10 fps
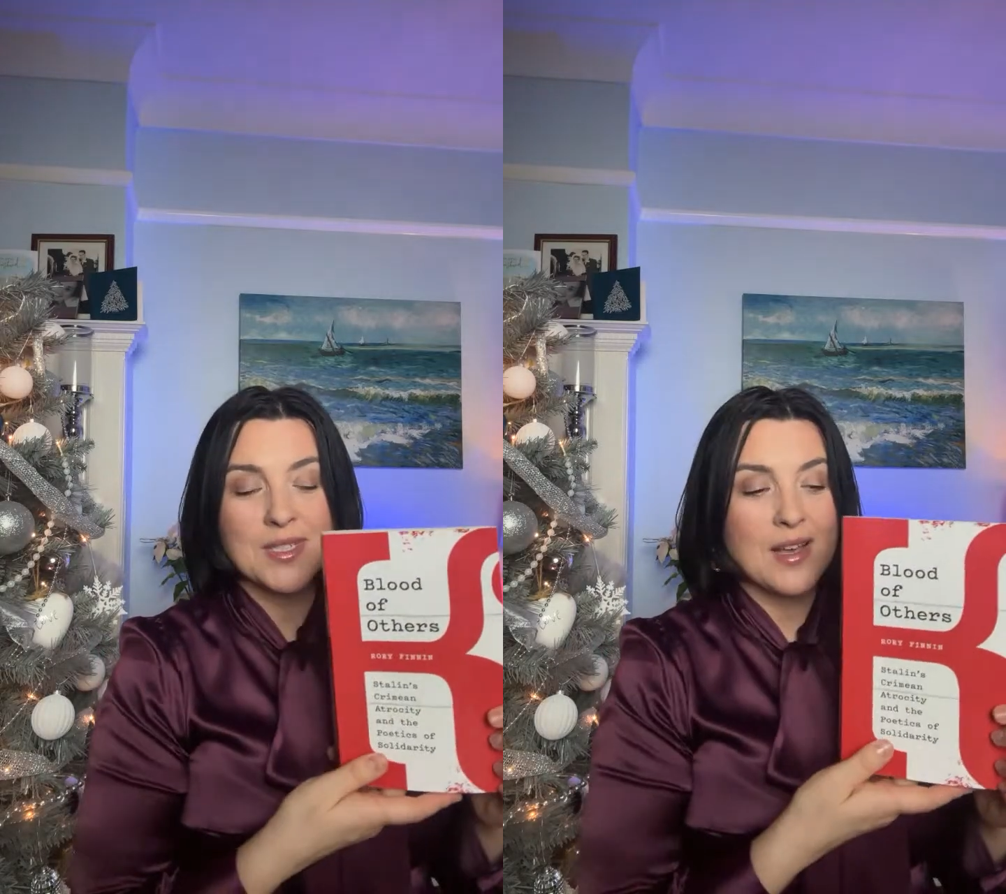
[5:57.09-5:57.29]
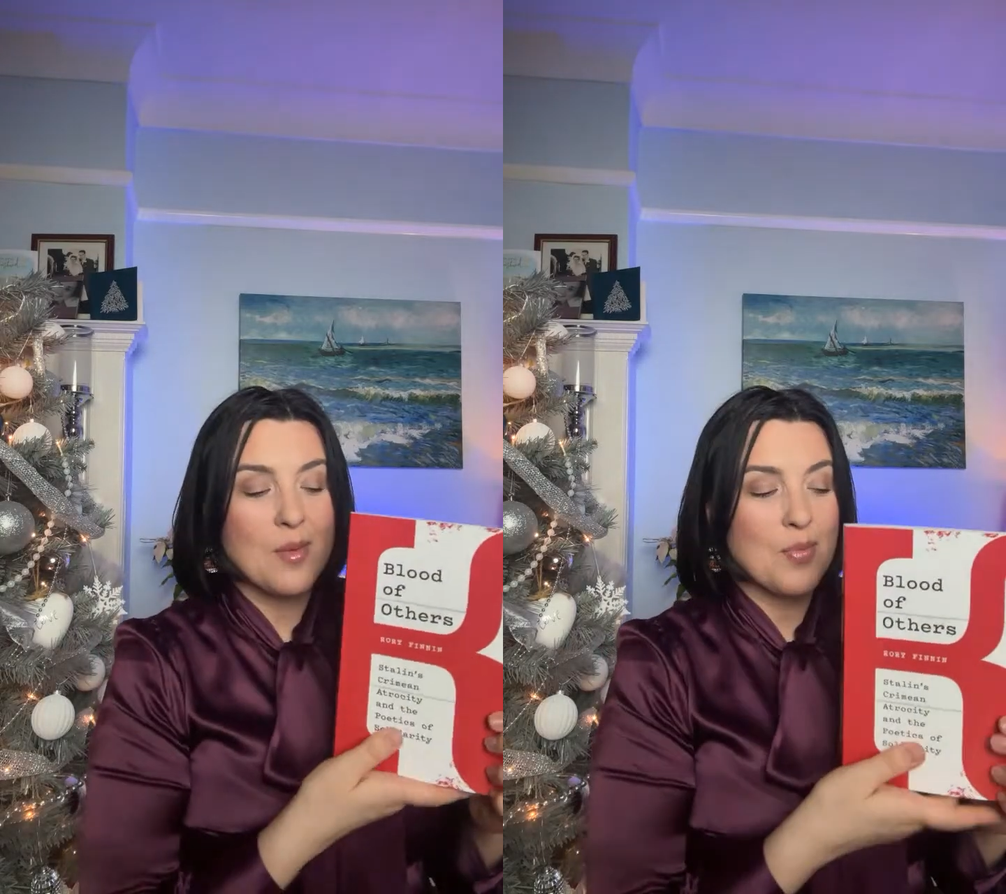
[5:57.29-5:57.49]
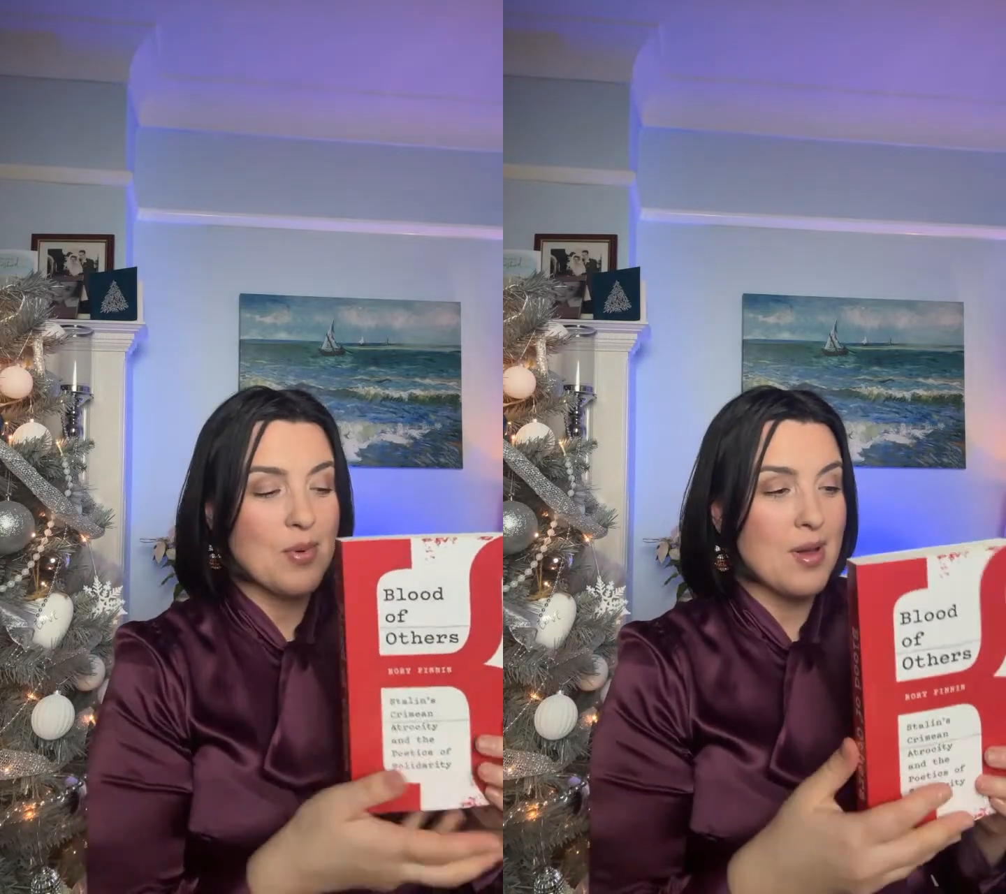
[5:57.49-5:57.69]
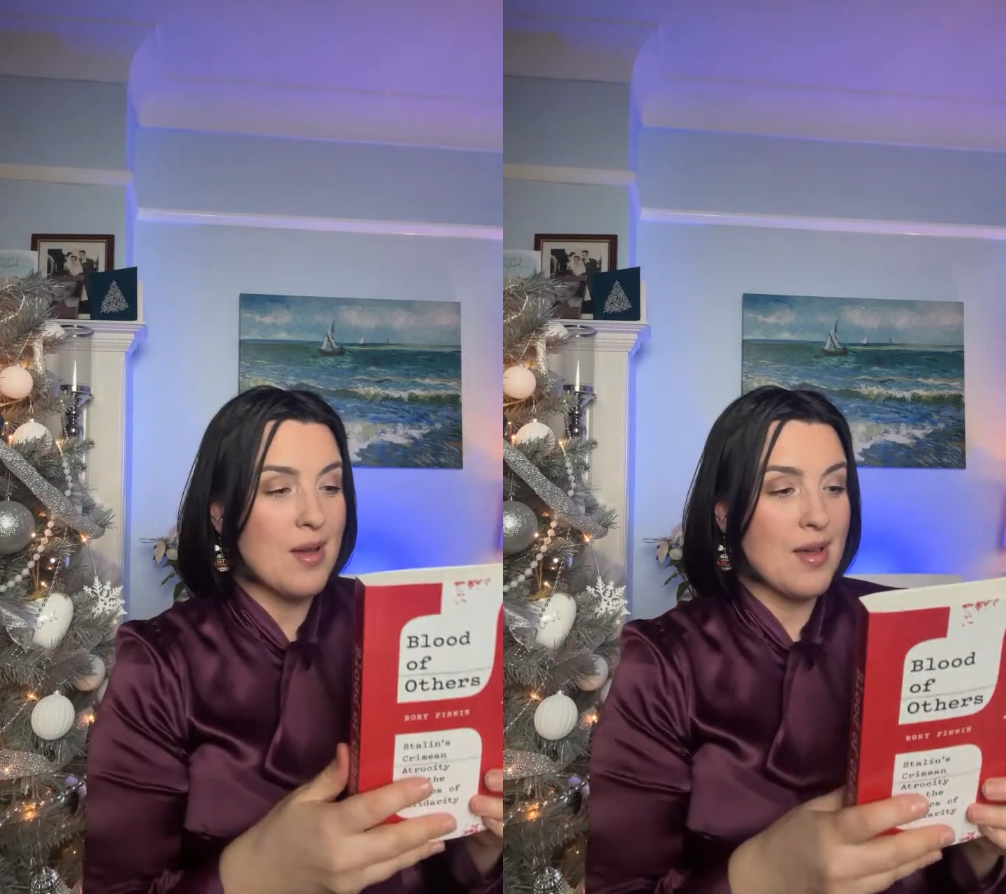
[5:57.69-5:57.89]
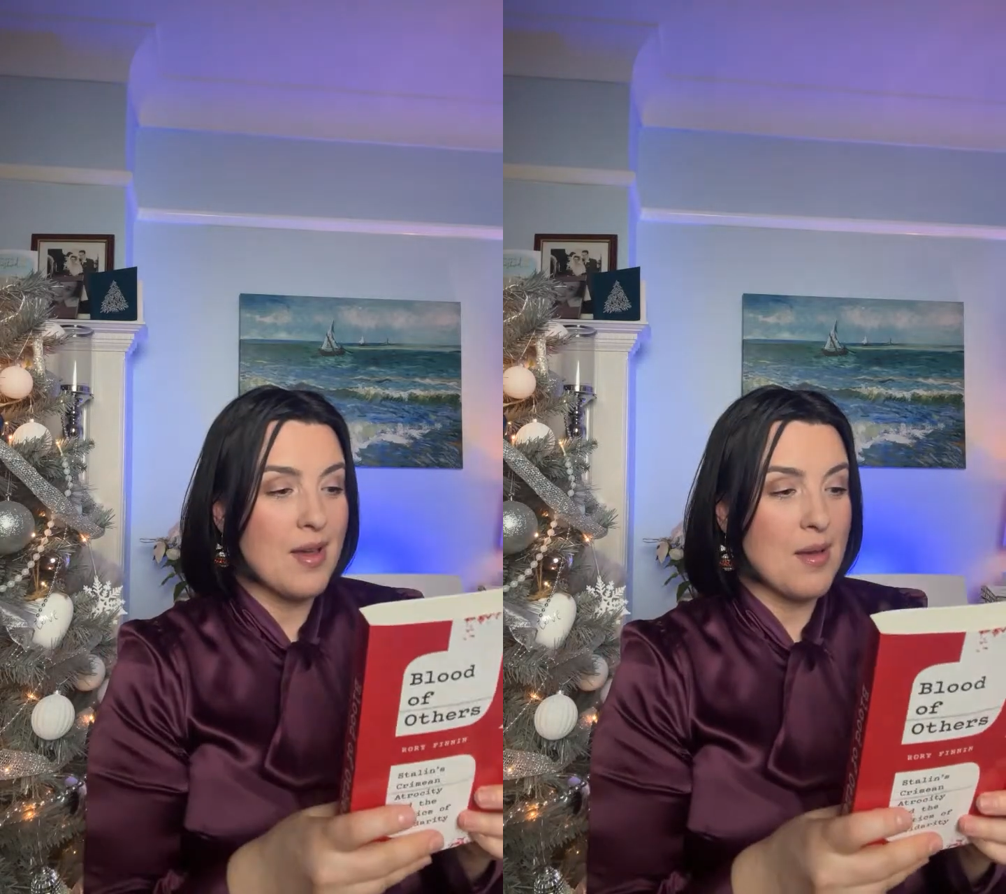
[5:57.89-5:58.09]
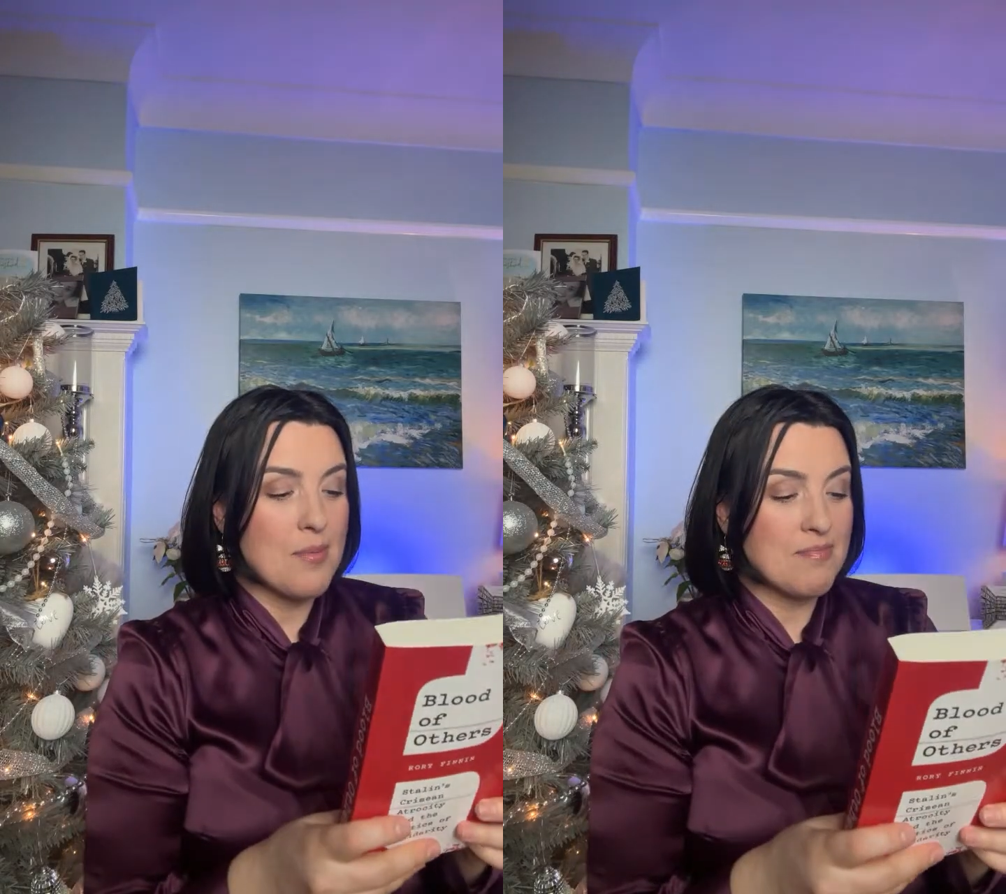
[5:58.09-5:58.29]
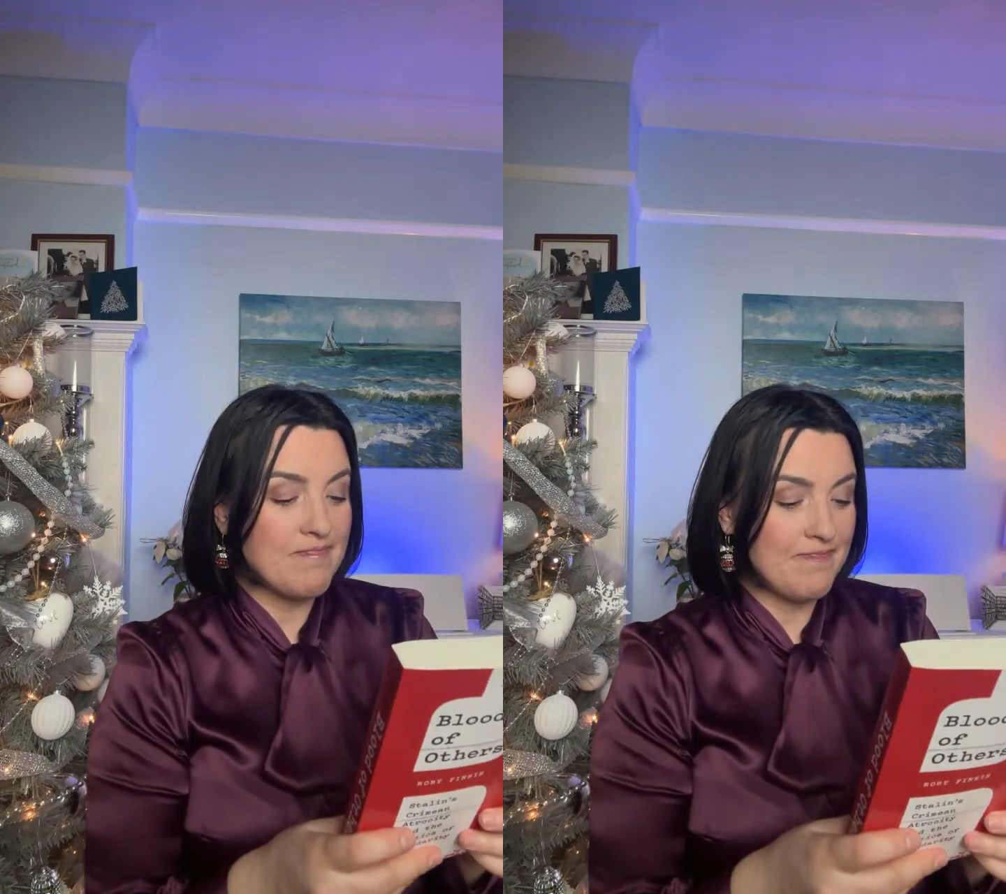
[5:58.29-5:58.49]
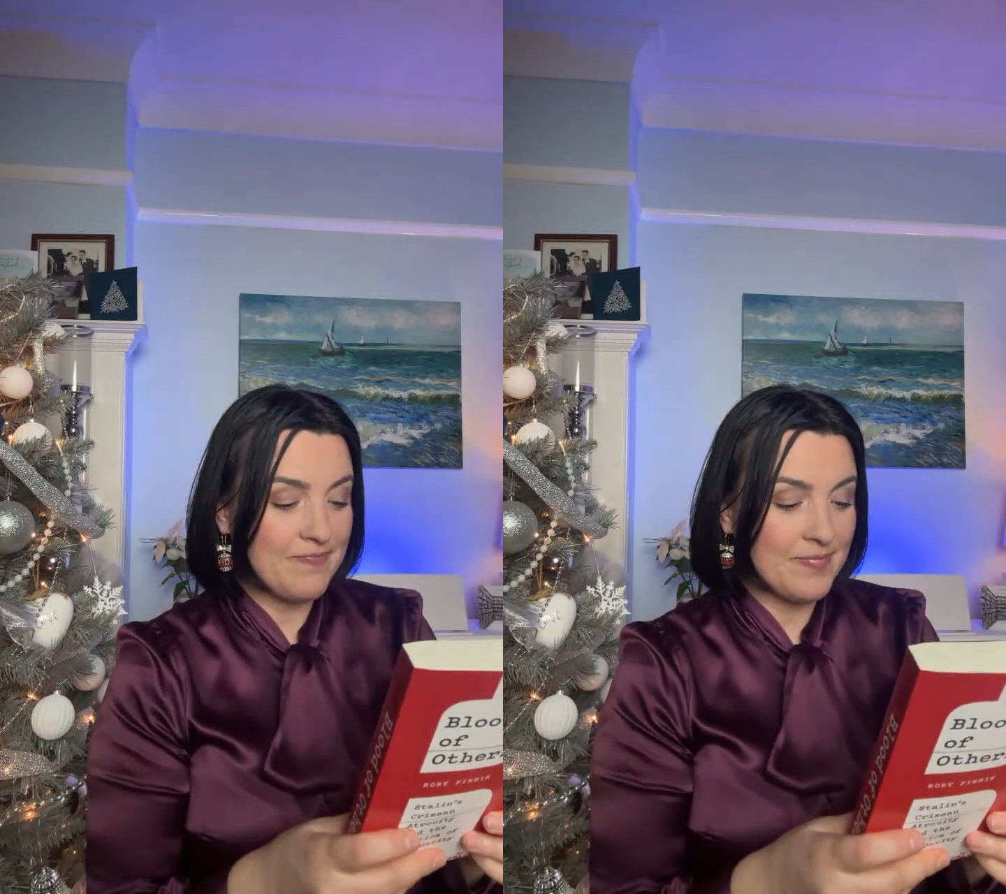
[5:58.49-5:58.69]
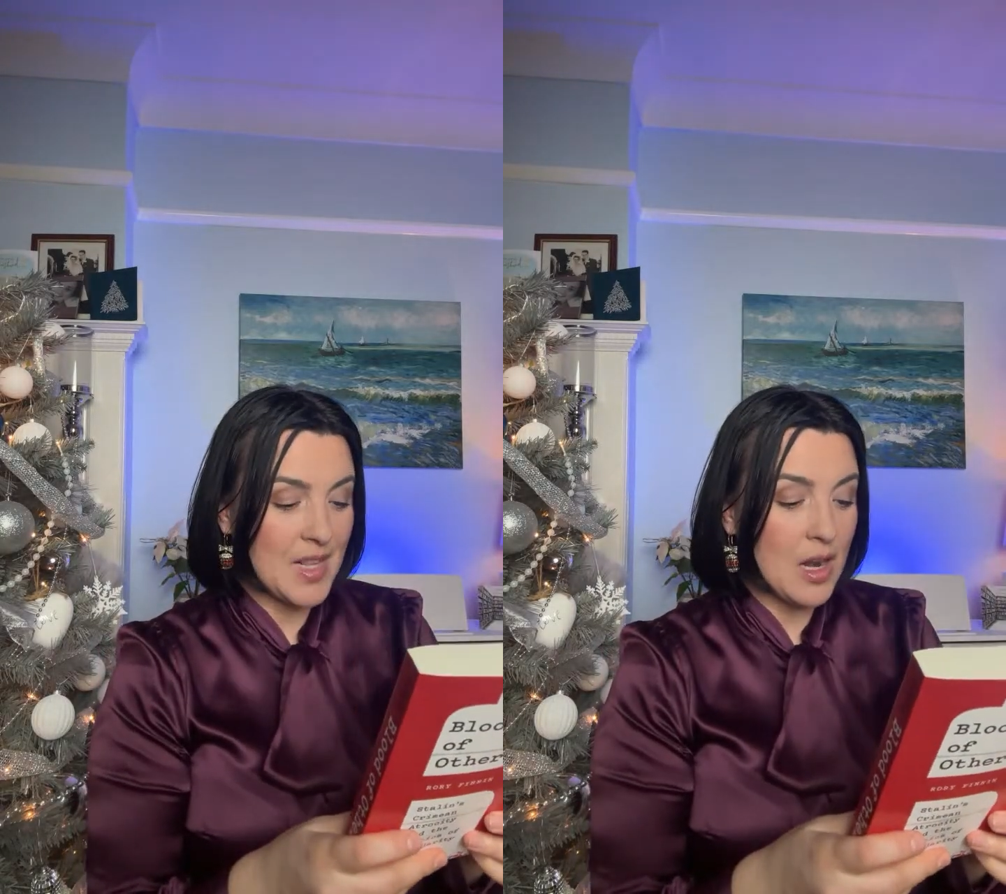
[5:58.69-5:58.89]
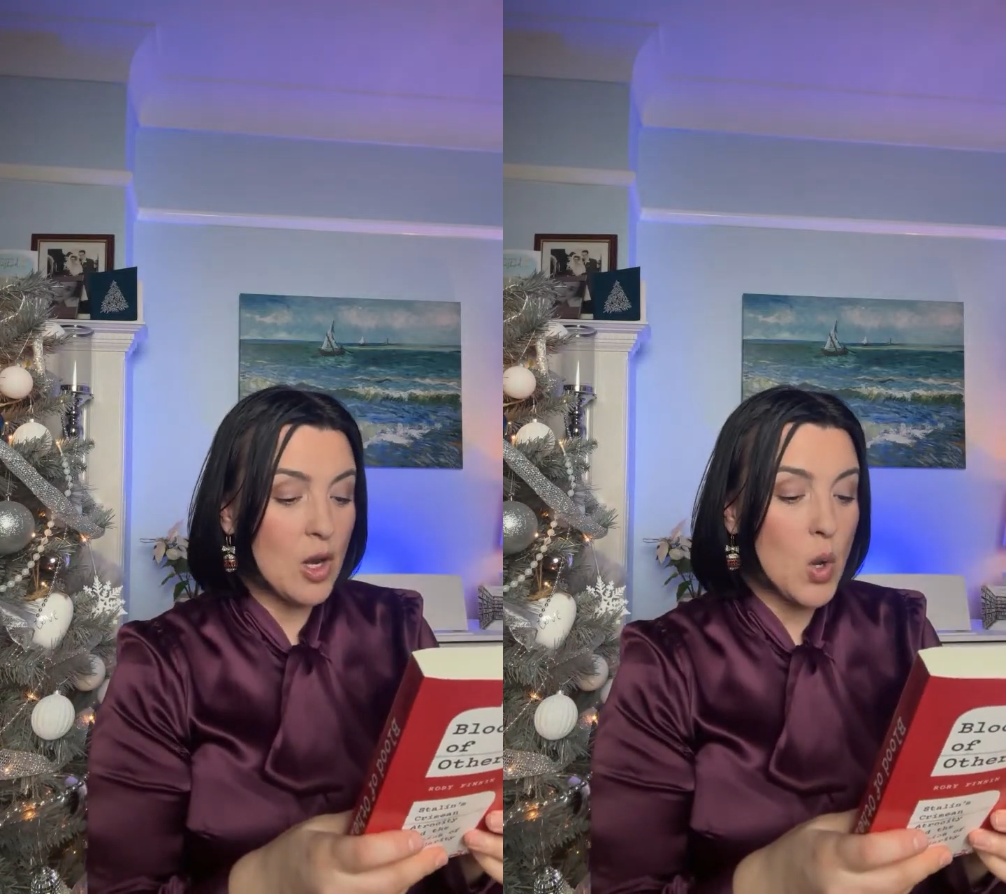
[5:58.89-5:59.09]
up
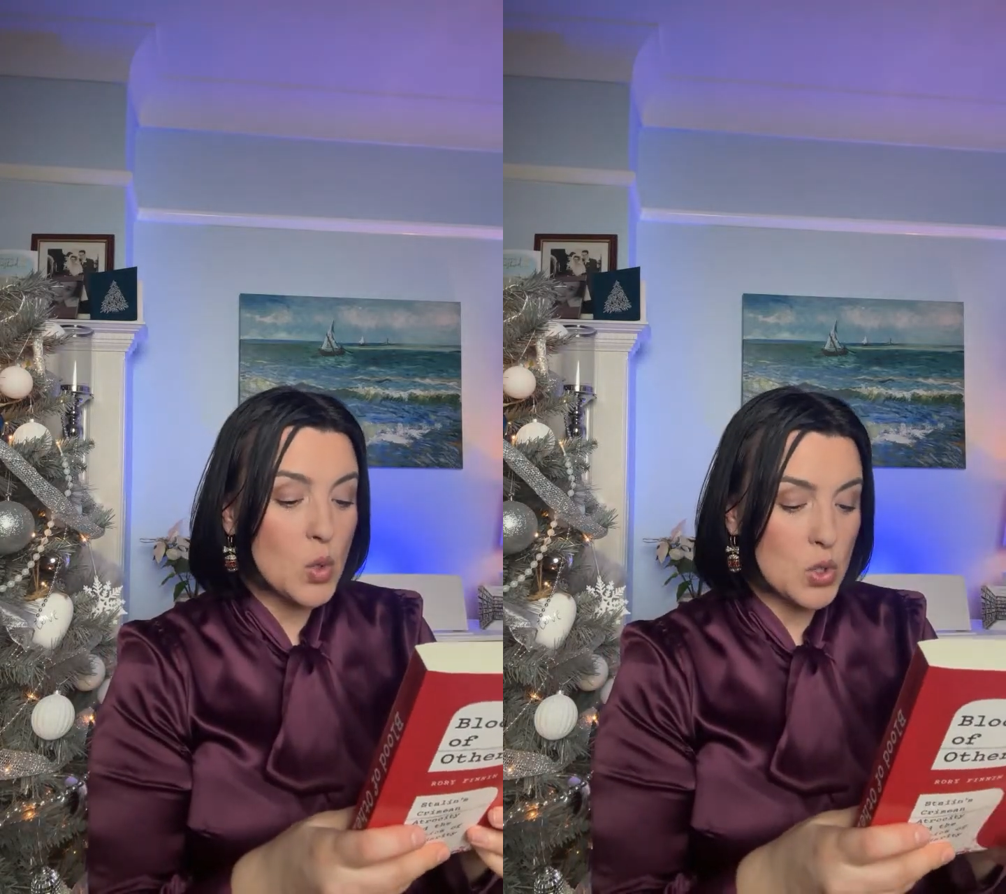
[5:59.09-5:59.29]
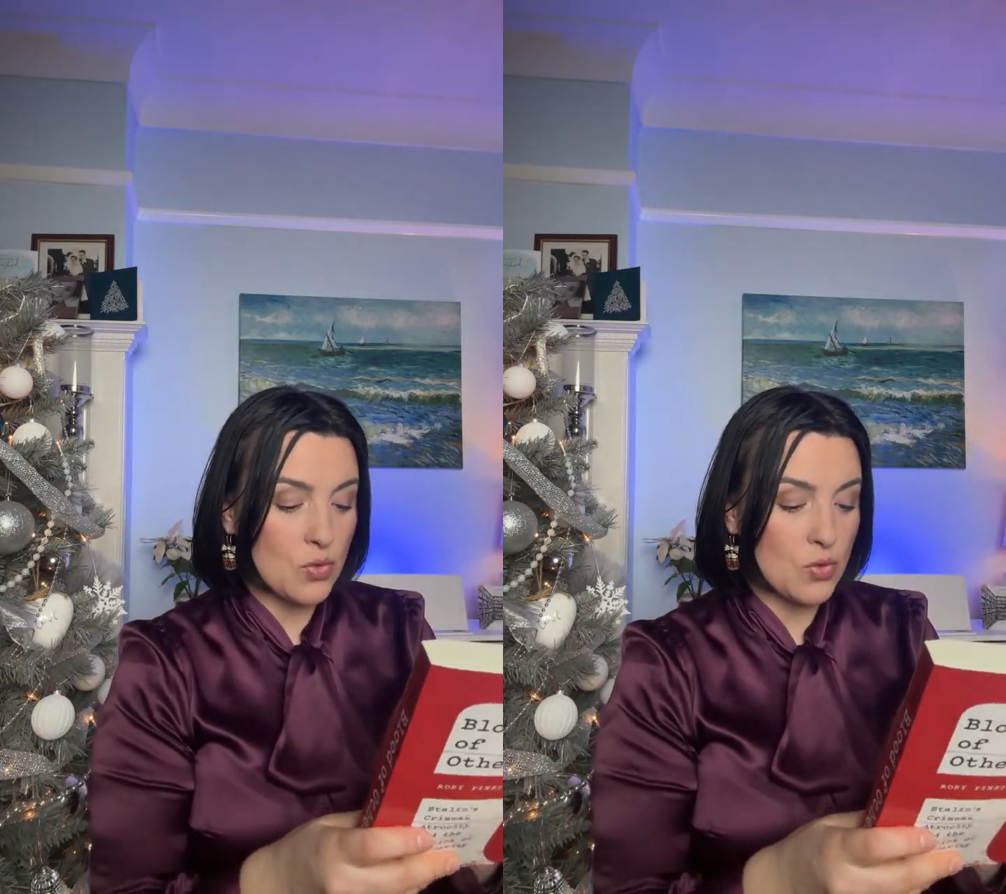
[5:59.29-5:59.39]
lot